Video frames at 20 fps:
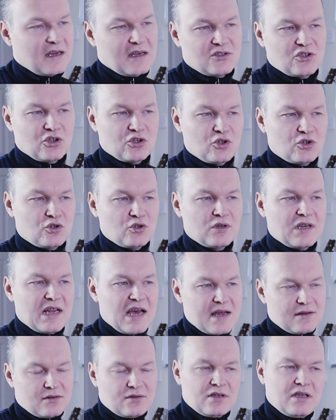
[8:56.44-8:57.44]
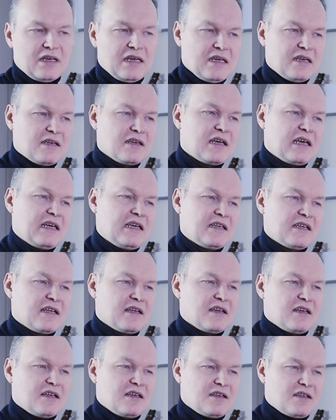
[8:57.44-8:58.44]
So you do that in
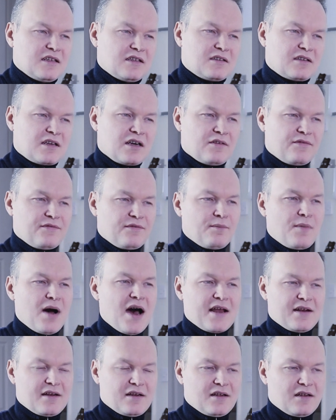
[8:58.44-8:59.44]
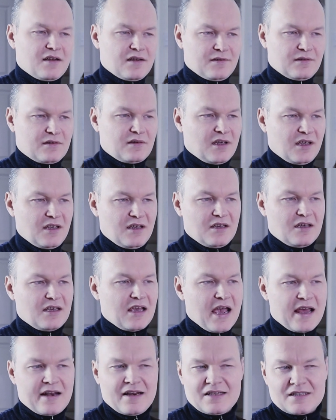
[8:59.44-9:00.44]
a kind of minor key,
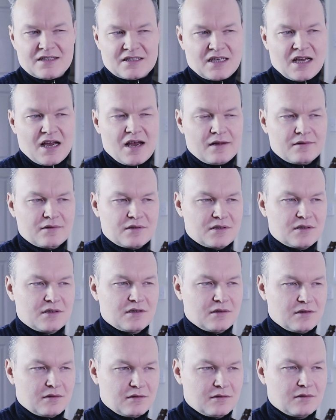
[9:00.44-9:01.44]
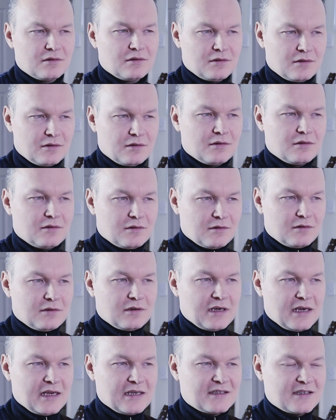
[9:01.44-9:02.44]
and it sounds
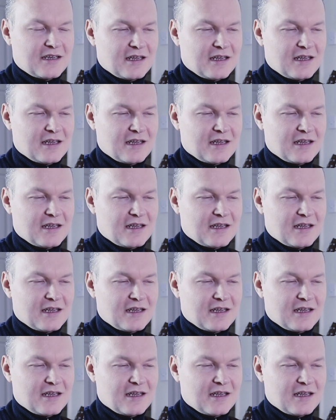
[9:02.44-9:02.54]
it